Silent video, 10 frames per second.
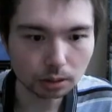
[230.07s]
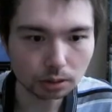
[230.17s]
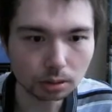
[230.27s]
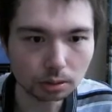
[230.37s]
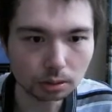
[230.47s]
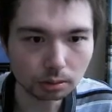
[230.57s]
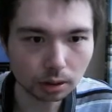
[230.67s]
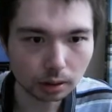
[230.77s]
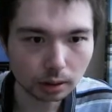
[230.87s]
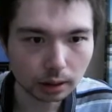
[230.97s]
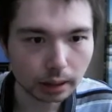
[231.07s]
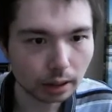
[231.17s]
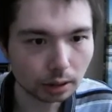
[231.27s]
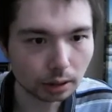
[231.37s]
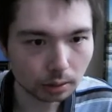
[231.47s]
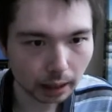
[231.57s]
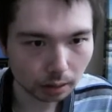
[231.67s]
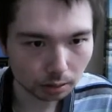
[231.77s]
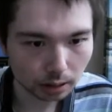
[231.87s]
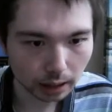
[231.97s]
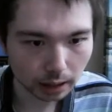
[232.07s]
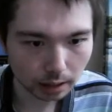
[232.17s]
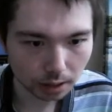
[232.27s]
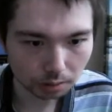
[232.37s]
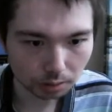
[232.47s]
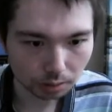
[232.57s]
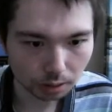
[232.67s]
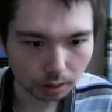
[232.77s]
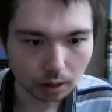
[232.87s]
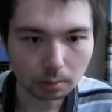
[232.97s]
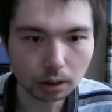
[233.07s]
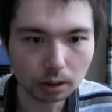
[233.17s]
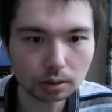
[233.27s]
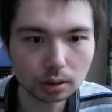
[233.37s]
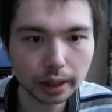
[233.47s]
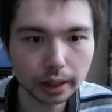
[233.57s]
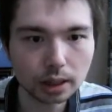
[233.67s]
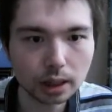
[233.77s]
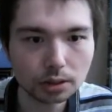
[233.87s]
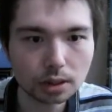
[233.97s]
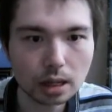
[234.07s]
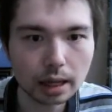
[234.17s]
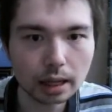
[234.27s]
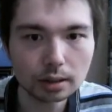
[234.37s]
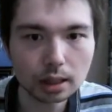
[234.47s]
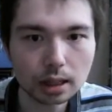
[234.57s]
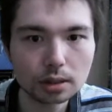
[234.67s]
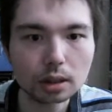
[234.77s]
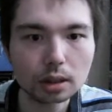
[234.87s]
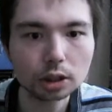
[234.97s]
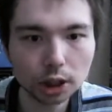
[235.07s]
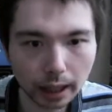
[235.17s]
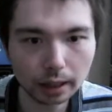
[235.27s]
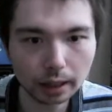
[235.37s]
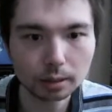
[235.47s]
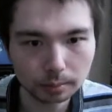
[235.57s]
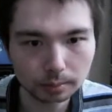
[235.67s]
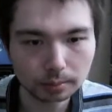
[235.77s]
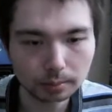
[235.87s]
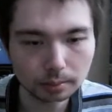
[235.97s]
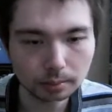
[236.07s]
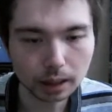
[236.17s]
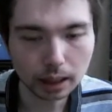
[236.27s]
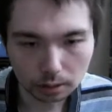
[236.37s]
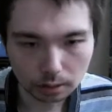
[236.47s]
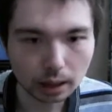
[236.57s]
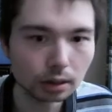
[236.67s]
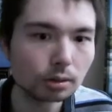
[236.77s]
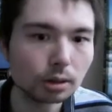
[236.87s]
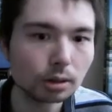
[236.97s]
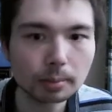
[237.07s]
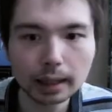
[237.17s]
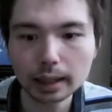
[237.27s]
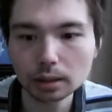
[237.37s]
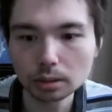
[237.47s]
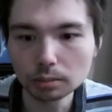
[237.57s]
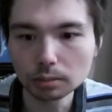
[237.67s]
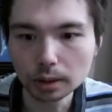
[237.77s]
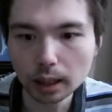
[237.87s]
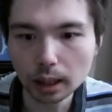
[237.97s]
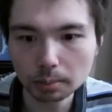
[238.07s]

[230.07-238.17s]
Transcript: you lose your rook. And you cannot take this rook because knight takes d8 is check. Then you take the rook back and your rook up.